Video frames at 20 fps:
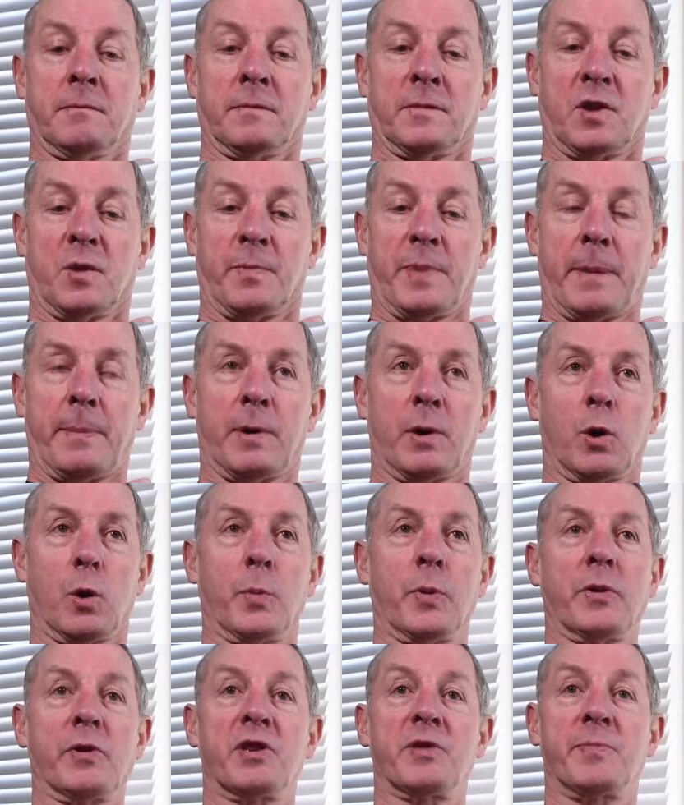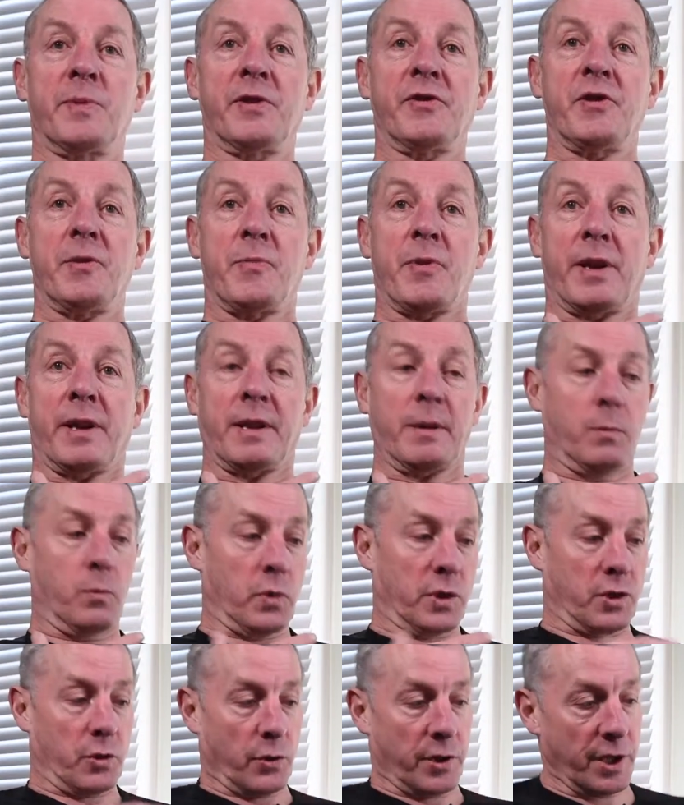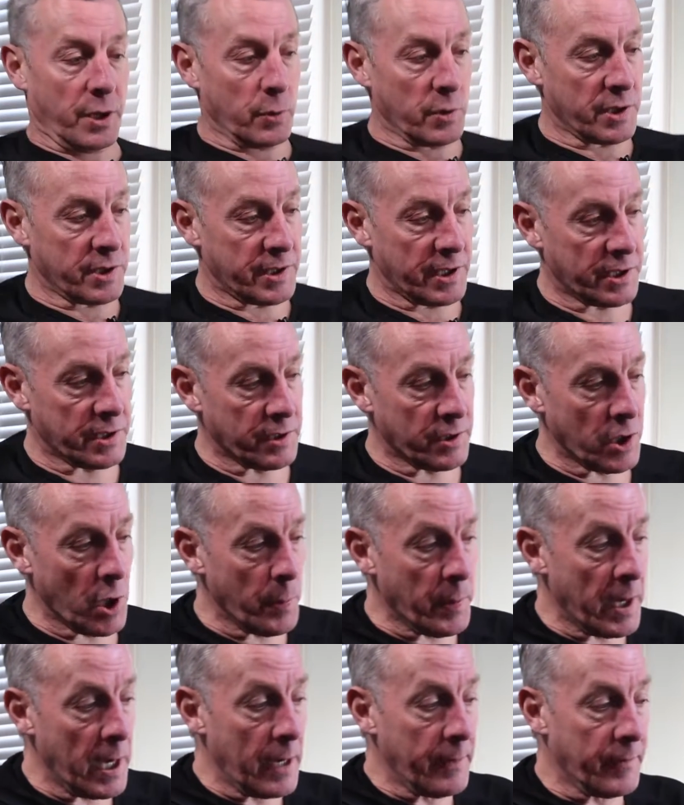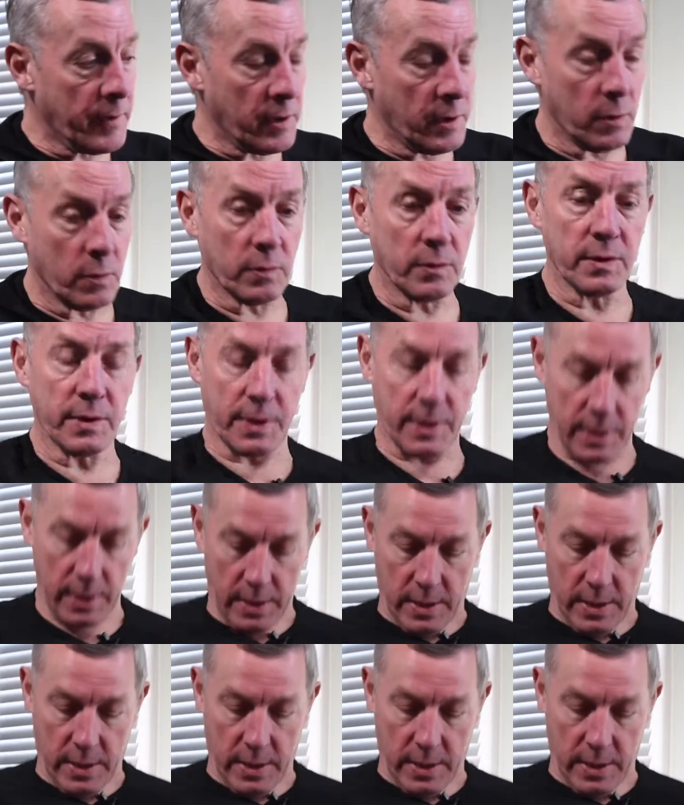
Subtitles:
that people are upper respiratory breathing, which only uses this top half of the lungs,